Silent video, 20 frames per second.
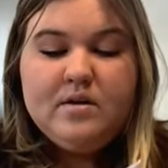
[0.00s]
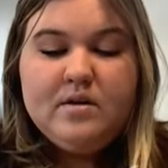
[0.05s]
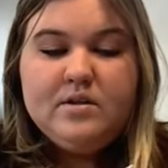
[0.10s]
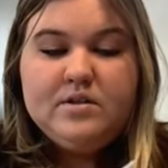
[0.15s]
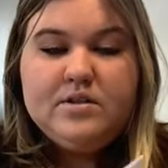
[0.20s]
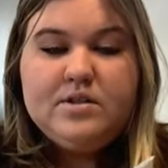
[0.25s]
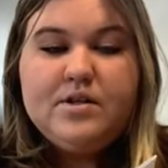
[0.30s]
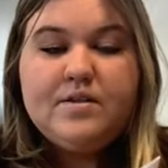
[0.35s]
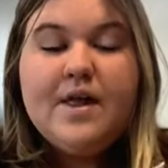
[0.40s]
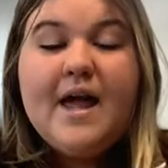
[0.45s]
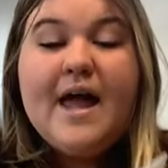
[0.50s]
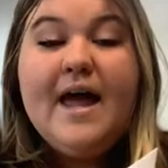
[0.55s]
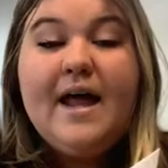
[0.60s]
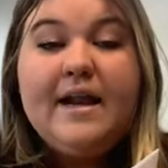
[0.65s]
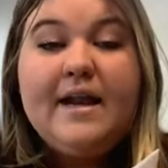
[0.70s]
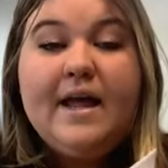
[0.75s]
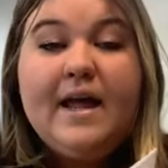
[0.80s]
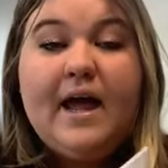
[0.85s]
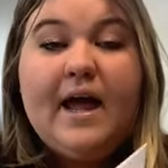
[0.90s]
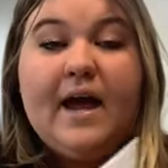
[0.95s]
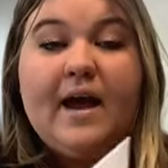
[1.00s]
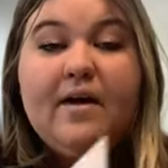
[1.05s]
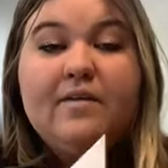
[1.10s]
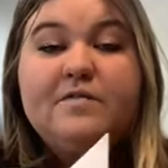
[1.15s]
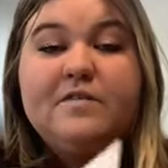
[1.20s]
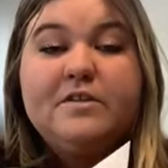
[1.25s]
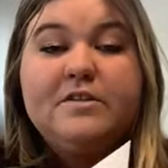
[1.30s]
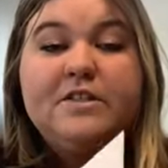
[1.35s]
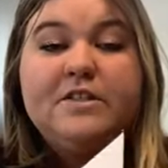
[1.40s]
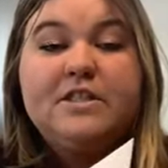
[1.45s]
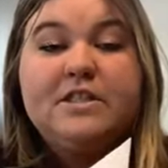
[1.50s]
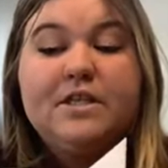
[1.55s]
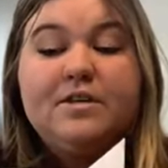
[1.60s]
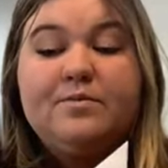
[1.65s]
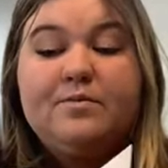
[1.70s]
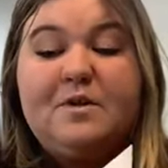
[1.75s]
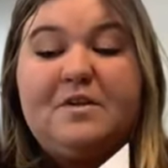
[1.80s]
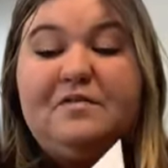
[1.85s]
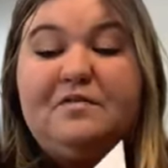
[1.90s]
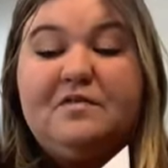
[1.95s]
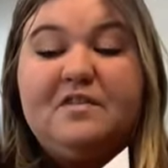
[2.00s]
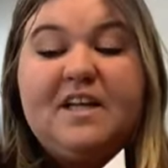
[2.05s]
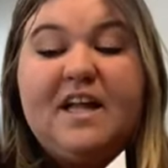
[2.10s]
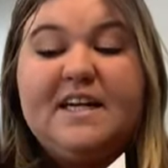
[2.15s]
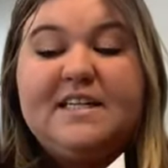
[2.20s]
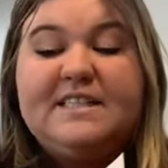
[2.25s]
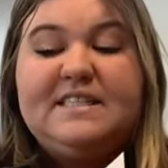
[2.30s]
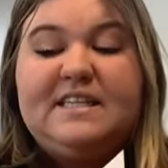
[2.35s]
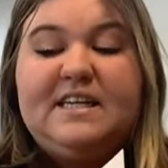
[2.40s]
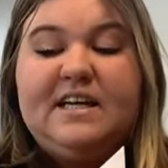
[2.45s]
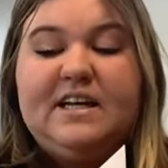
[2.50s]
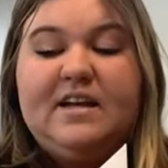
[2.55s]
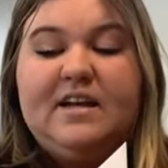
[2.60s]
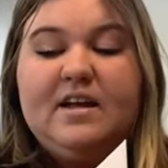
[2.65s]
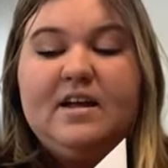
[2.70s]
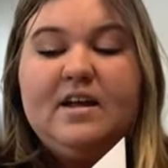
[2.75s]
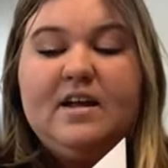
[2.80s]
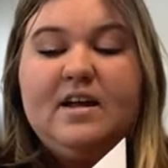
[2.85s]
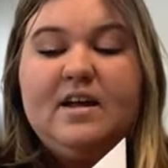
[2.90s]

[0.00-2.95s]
So then, after you're done reflecting,